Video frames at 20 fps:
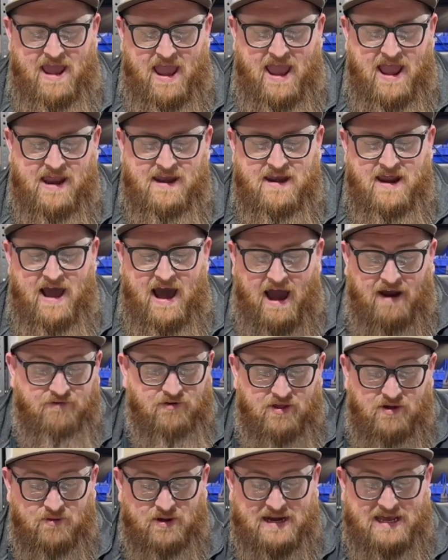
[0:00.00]
And I
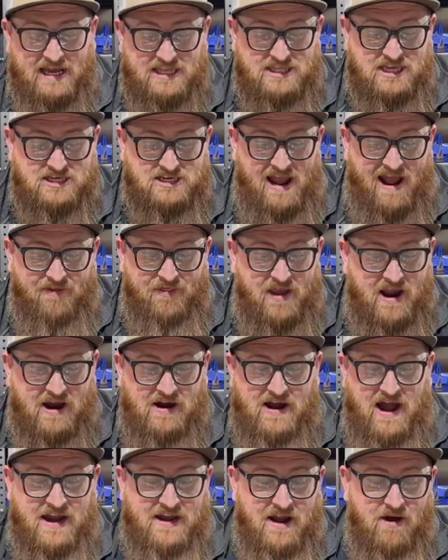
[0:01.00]
really wanna get this out
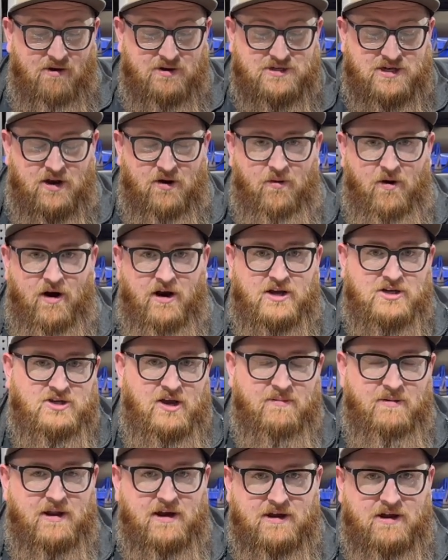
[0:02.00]
there. I know it's gonna work, so
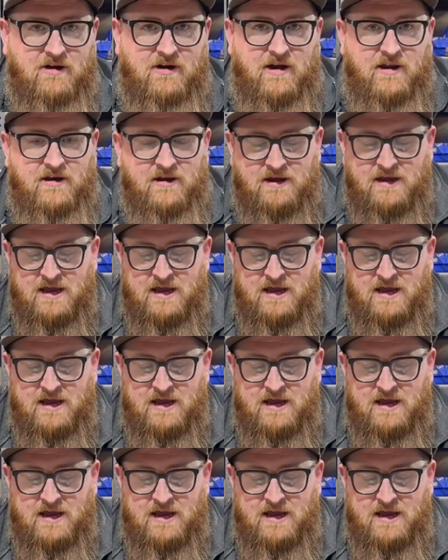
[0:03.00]
I'm gonna do it.